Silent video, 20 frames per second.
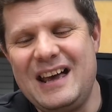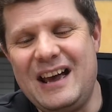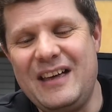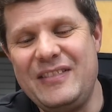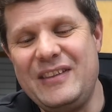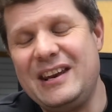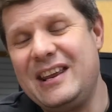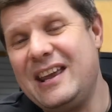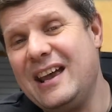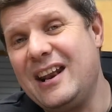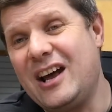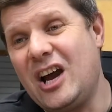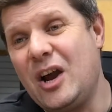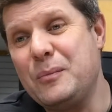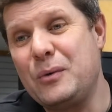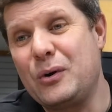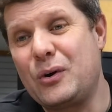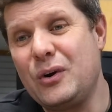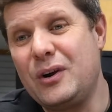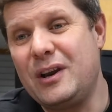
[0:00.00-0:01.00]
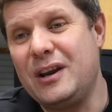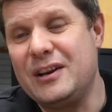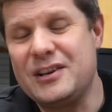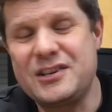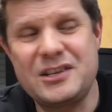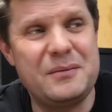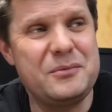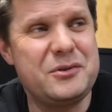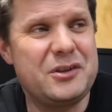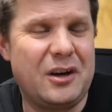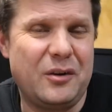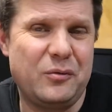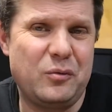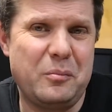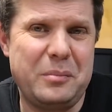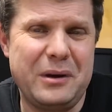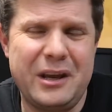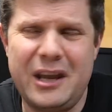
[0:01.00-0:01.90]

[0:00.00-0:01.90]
and then getting home and cooking. And sometimes we'd be